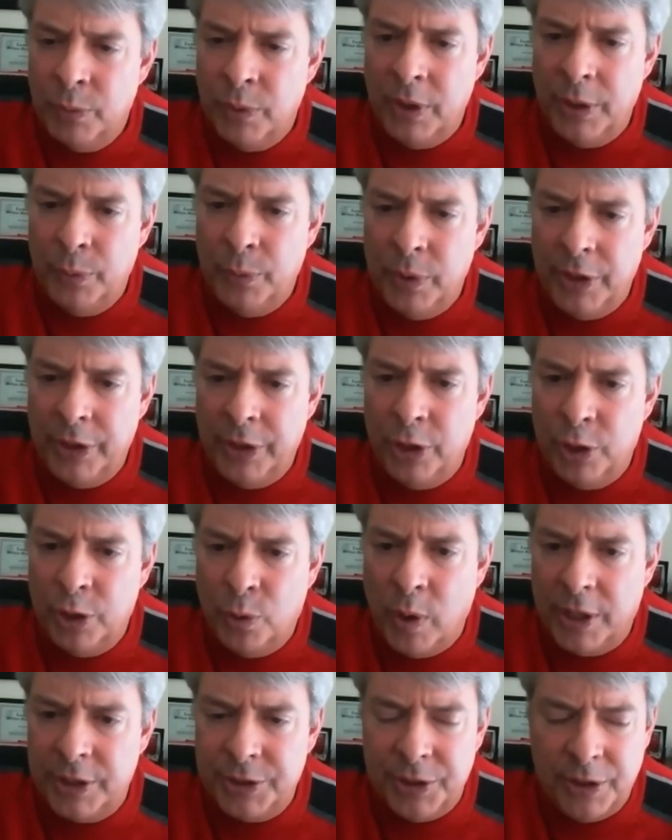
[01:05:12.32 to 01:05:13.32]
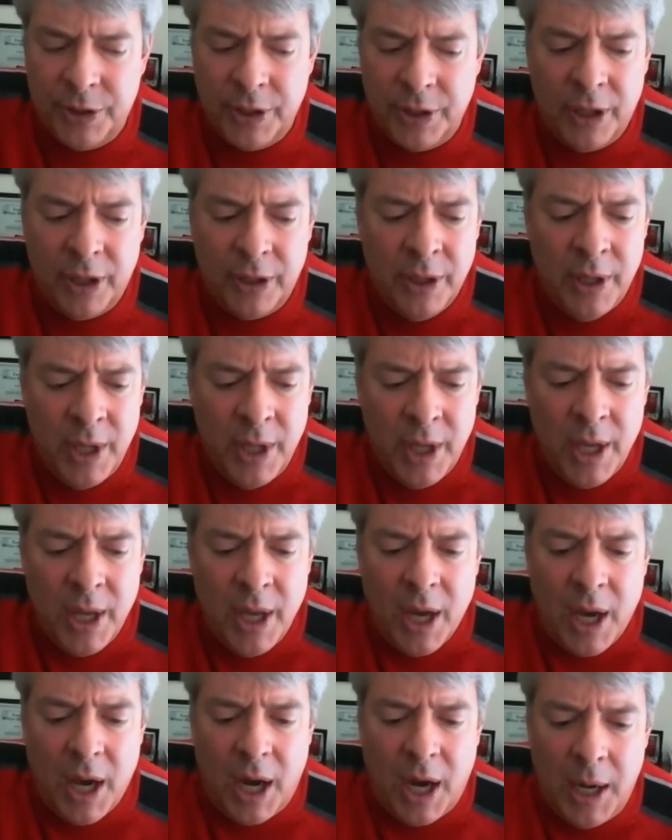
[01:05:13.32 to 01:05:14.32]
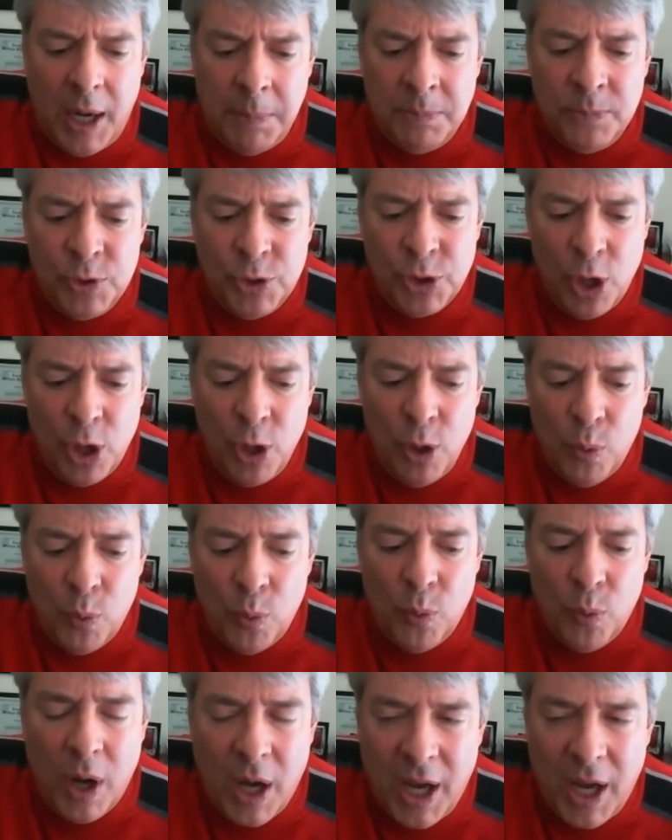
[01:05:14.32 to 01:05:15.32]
really, really good question, Doug. Um, so